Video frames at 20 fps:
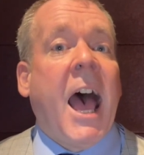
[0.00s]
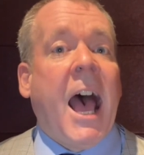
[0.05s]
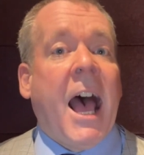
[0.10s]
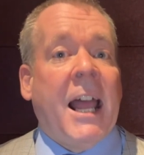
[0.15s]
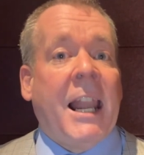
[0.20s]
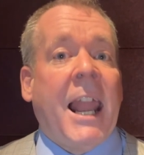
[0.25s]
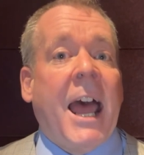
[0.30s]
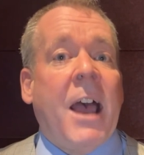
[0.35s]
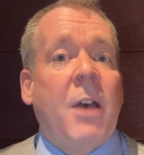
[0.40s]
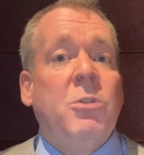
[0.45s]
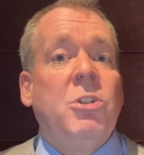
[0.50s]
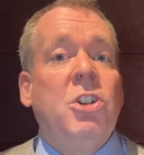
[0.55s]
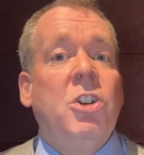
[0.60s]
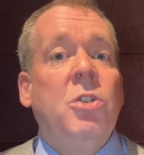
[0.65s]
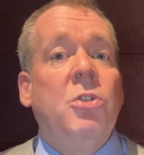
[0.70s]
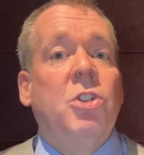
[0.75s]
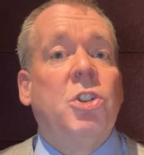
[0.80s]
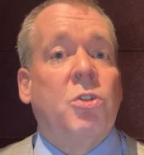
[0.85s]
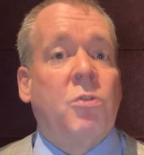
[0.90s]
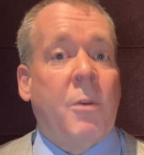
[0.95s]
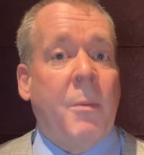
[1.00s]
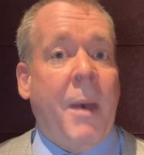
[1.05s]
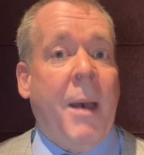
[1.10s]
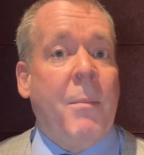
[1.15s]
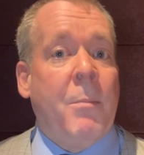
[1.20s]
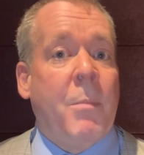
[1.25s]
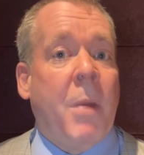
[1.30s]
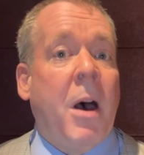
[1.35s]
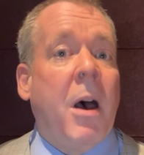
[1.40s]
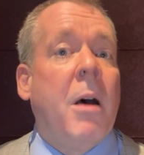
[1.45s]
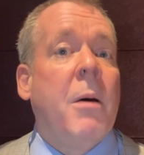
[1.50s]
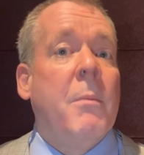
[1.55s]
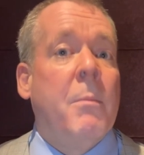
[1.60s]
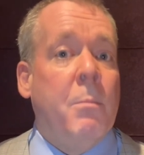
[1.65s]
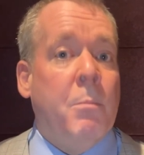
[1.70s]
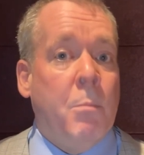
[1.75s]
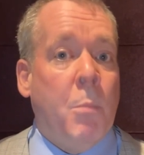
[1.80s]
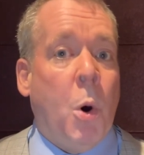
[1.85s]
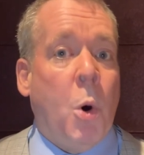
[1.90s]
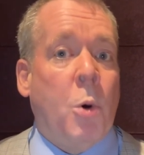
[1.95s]
allows you to remember
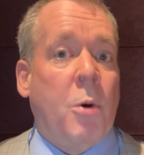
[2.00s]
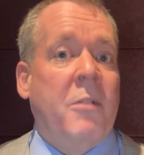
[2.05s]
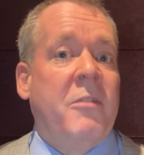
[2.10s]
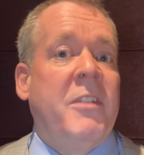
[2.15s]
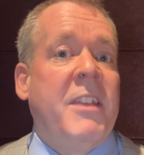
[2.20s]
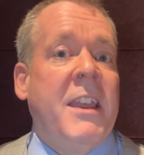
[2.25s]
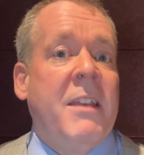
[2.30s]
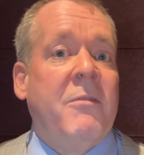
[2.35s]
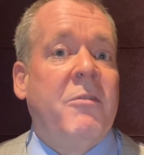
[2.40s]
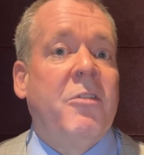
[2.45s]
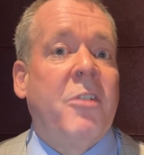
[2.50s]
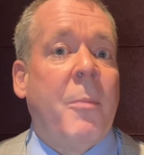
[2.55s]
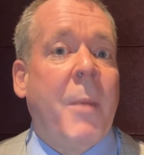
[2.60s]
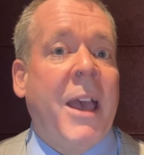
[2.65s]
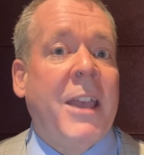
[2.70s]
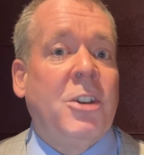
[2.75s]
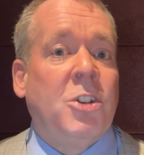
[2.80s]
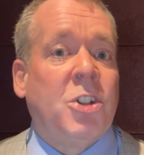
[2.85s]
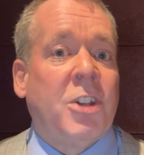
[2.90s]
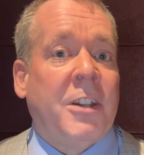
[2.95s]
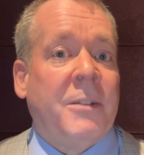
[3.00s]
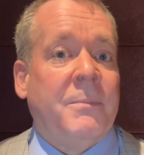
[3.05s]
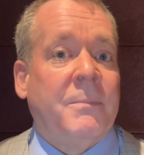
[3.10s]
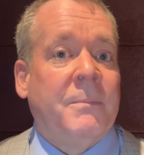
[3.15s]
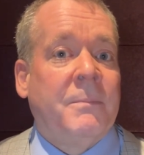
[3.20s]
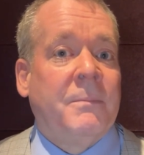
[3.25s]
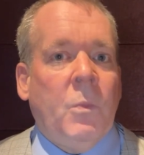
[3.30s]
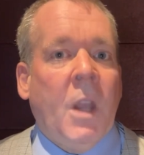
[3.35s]
more of the information.